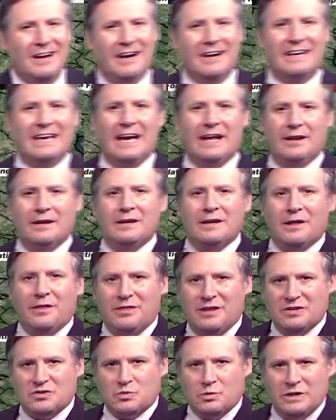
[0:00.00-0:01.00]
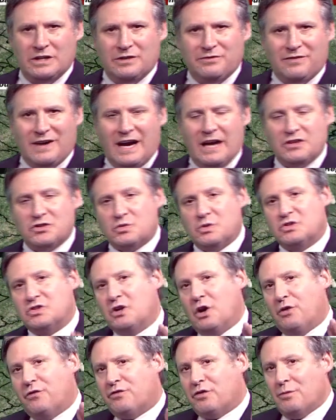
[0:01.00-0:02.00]
Again, these wind advisories
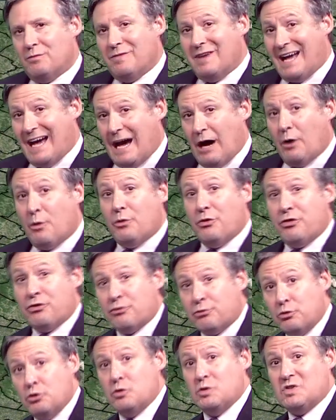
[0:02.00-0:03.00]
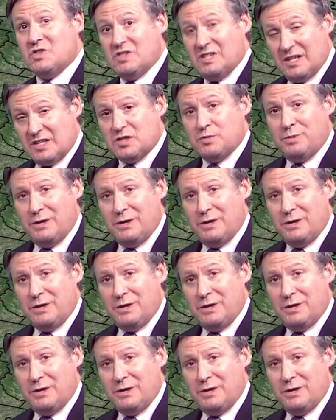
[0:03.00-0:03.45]
go from now through 6